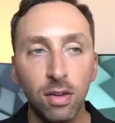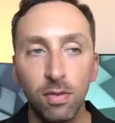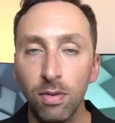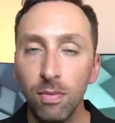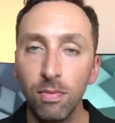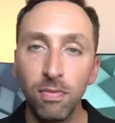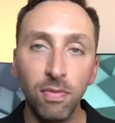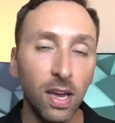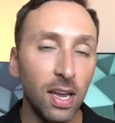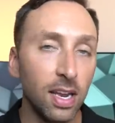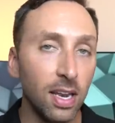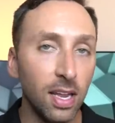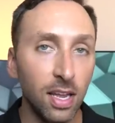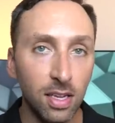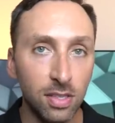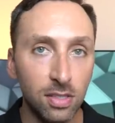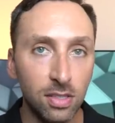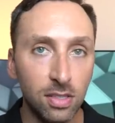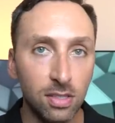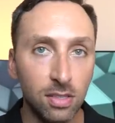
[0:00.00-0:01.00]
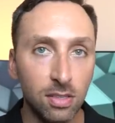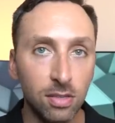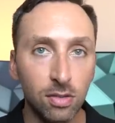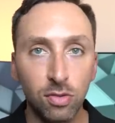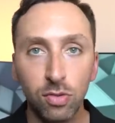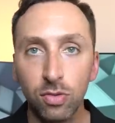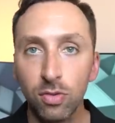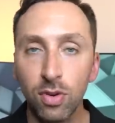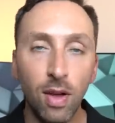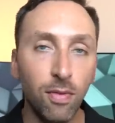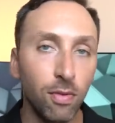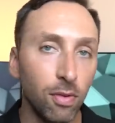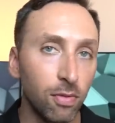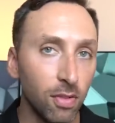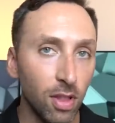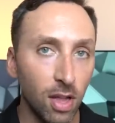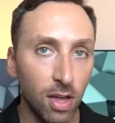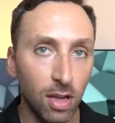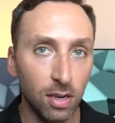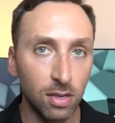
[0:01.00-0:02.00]
from finance, travel
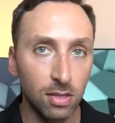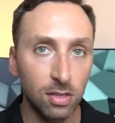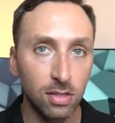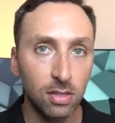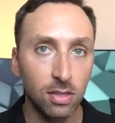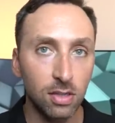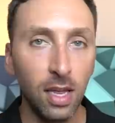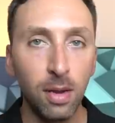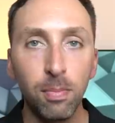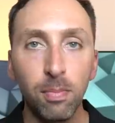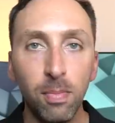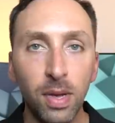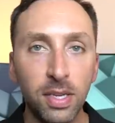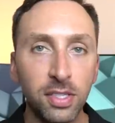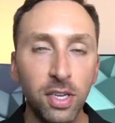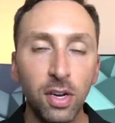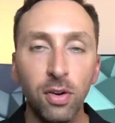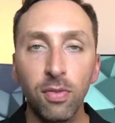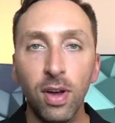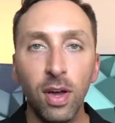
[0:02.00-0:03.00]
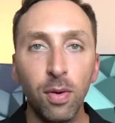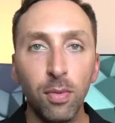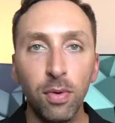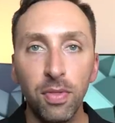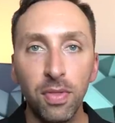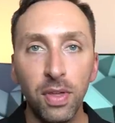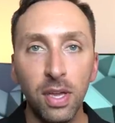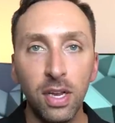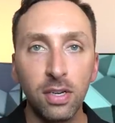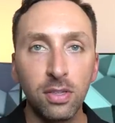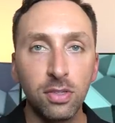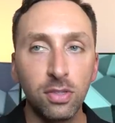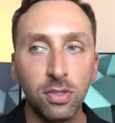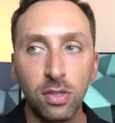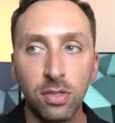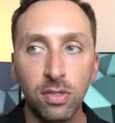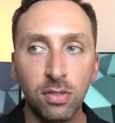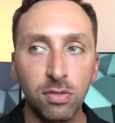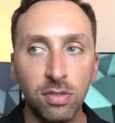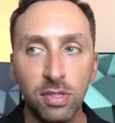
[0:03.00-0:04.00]
vlogs, and messing around with things
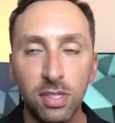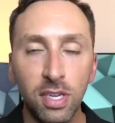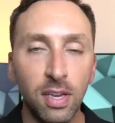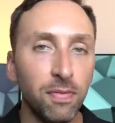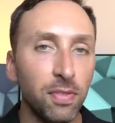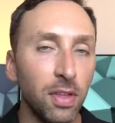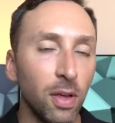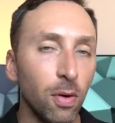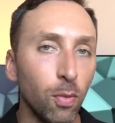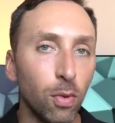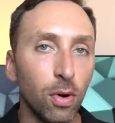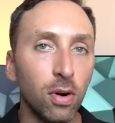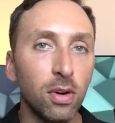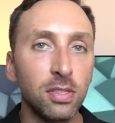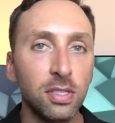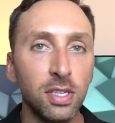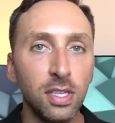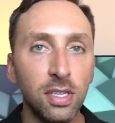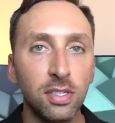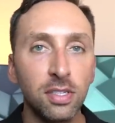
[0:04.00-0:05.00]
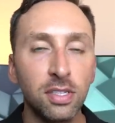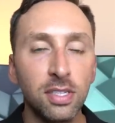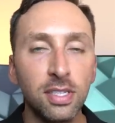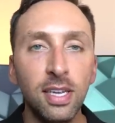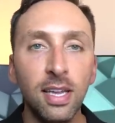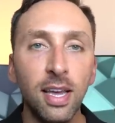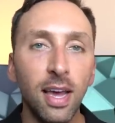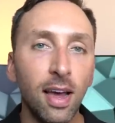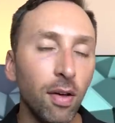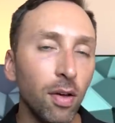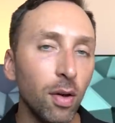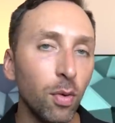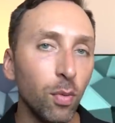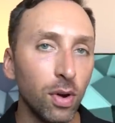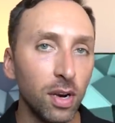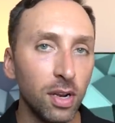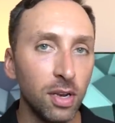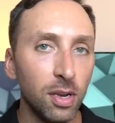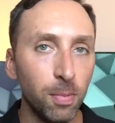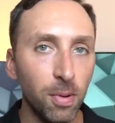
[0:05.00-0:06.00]
to see if they worked and see how I
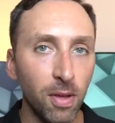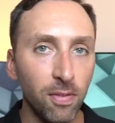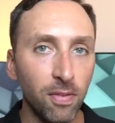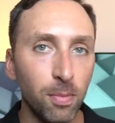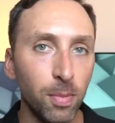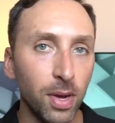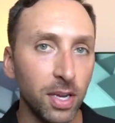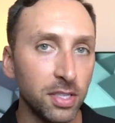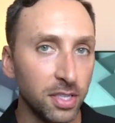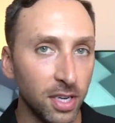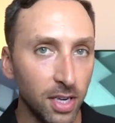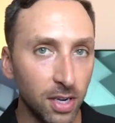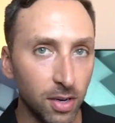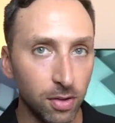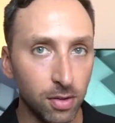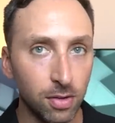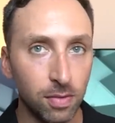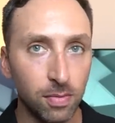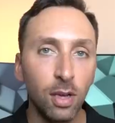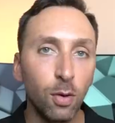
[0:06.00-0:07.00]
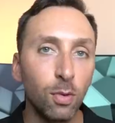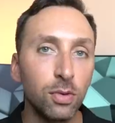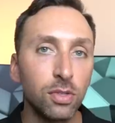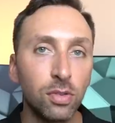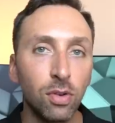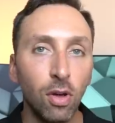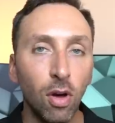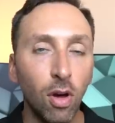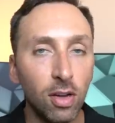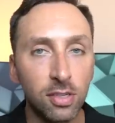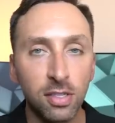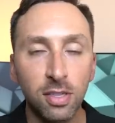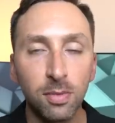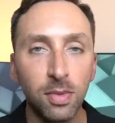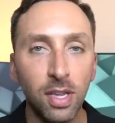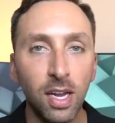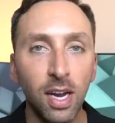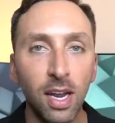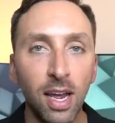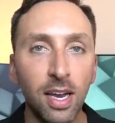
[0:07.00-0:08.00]
wanted to pivot my channel. It was awesome
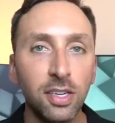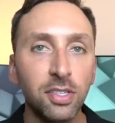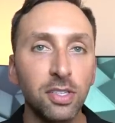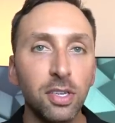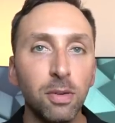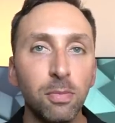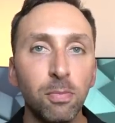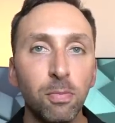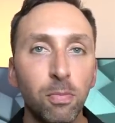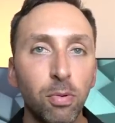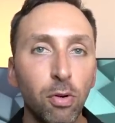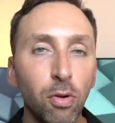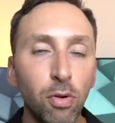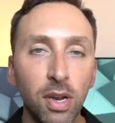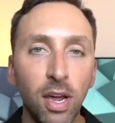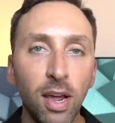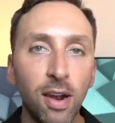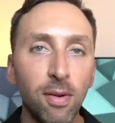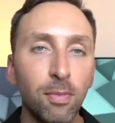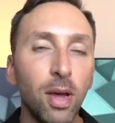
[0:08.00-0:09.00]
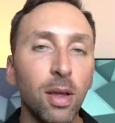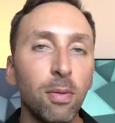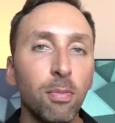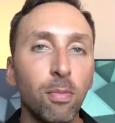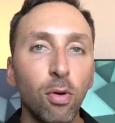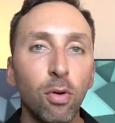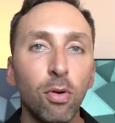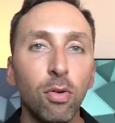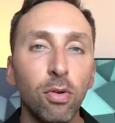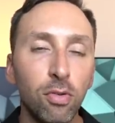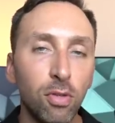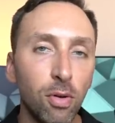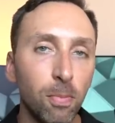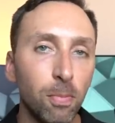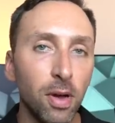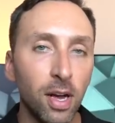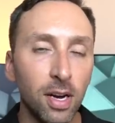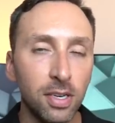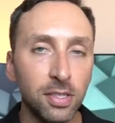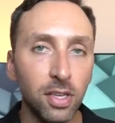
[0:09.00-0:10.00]
that I actually broke out of my mold or the
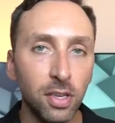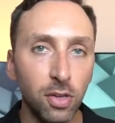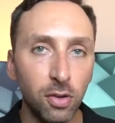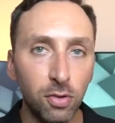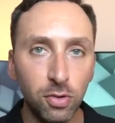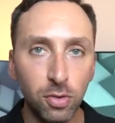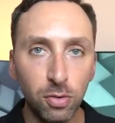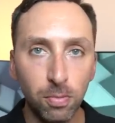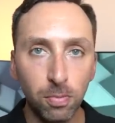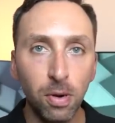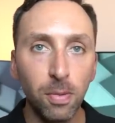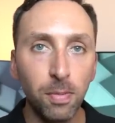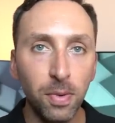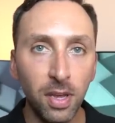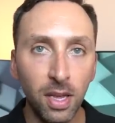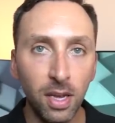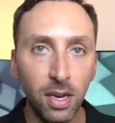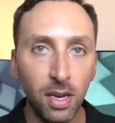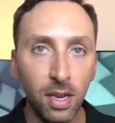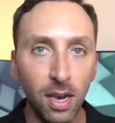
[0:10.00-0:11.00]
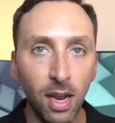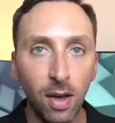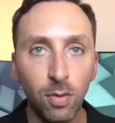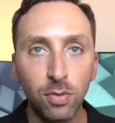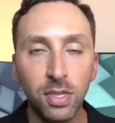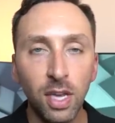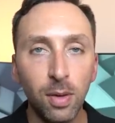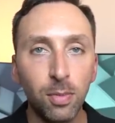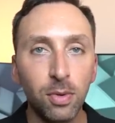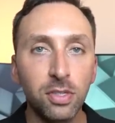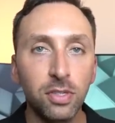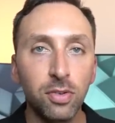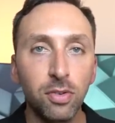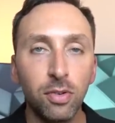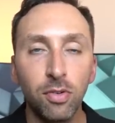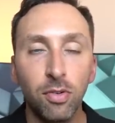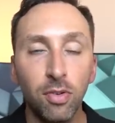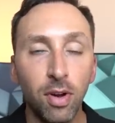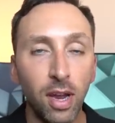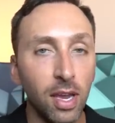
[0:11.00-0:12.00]
box that YouTube put me in and I was able to
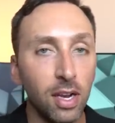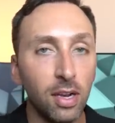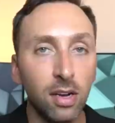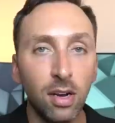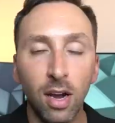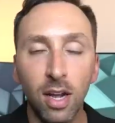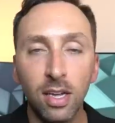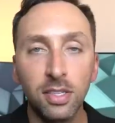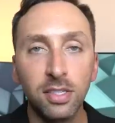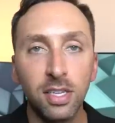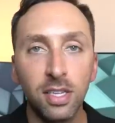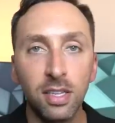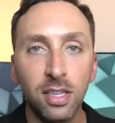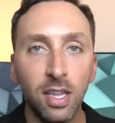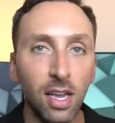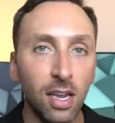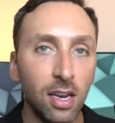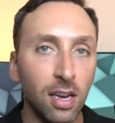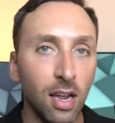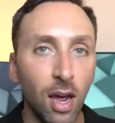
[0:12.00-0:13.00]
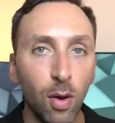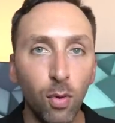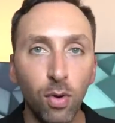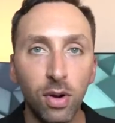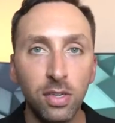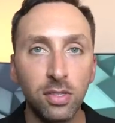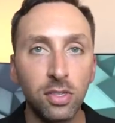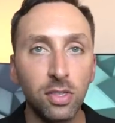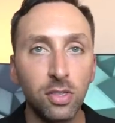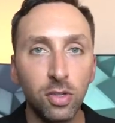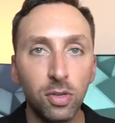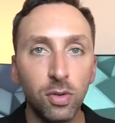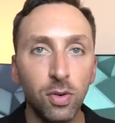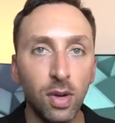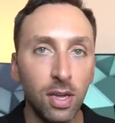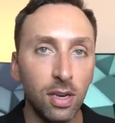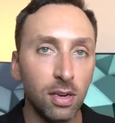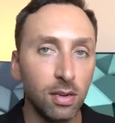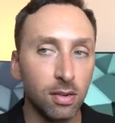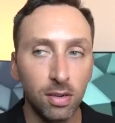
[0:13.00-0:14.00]
create content that I wanted to do
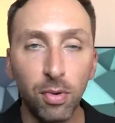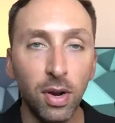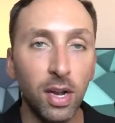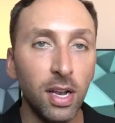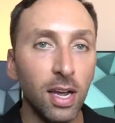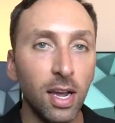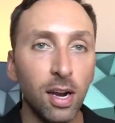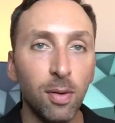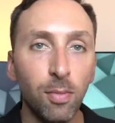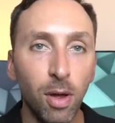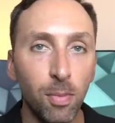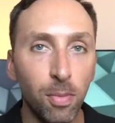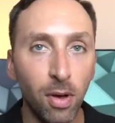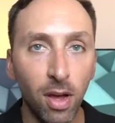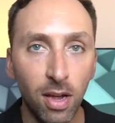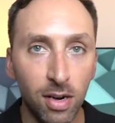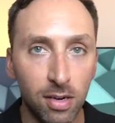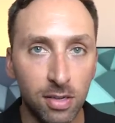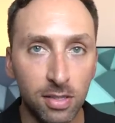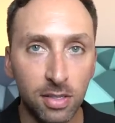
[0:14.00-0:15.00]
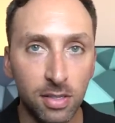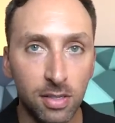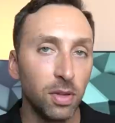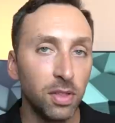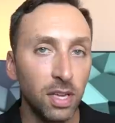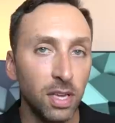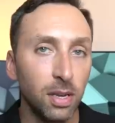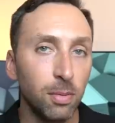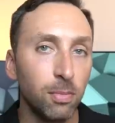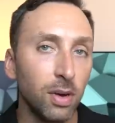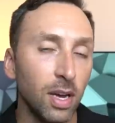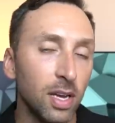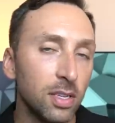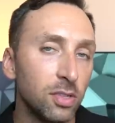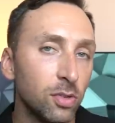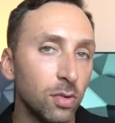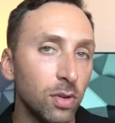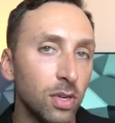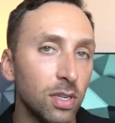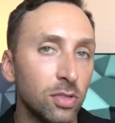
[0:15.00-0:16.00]
and break out of my box. But then by
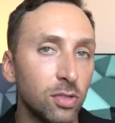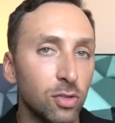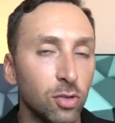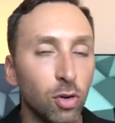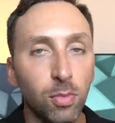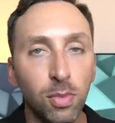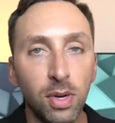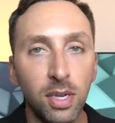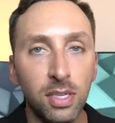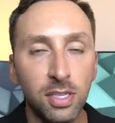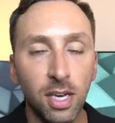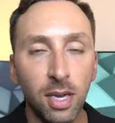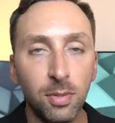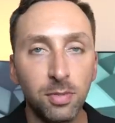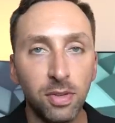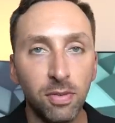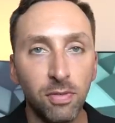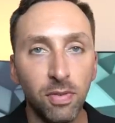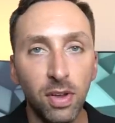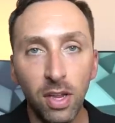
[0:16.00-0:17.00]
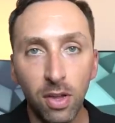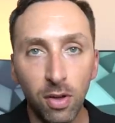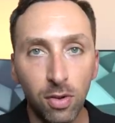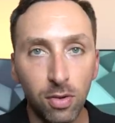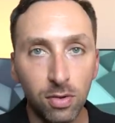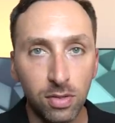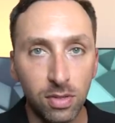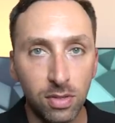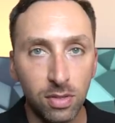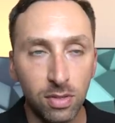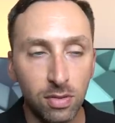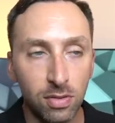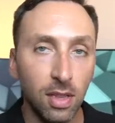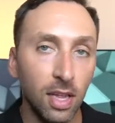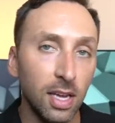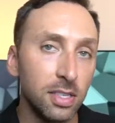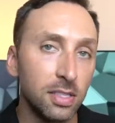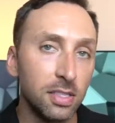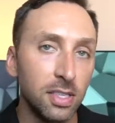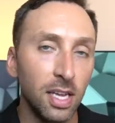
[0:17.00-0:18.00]
doing so many types of videos,
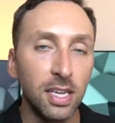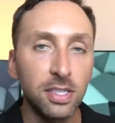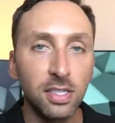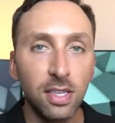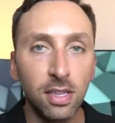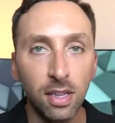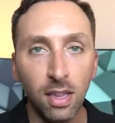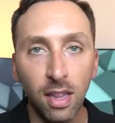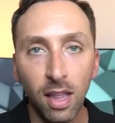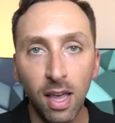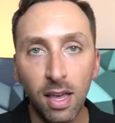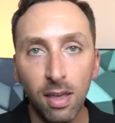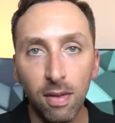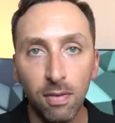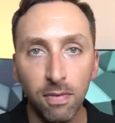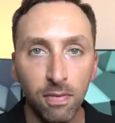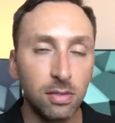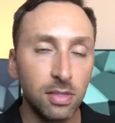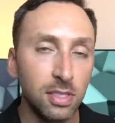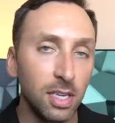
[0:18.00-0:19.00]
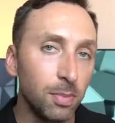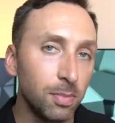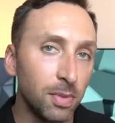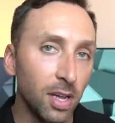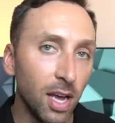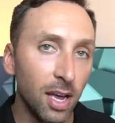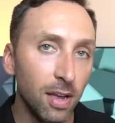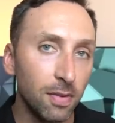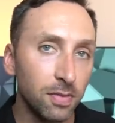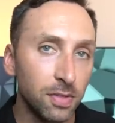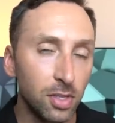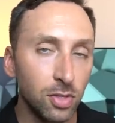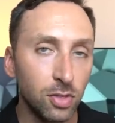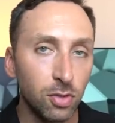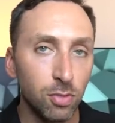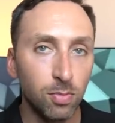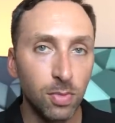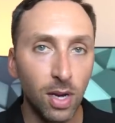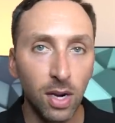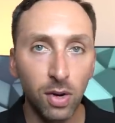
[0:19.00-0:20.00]
like days in the life, deep dives
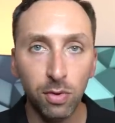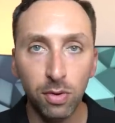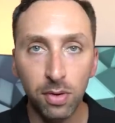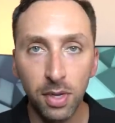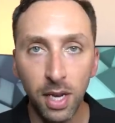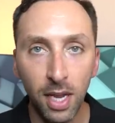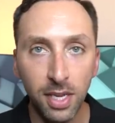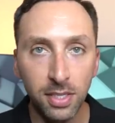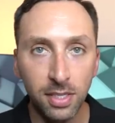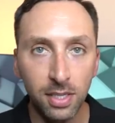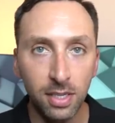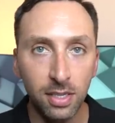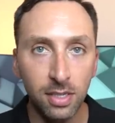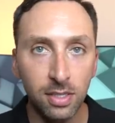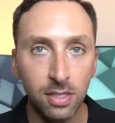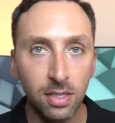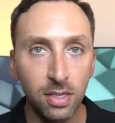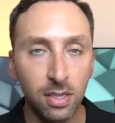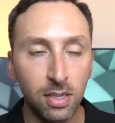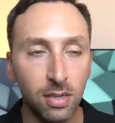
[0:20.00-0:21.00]
into medical cases,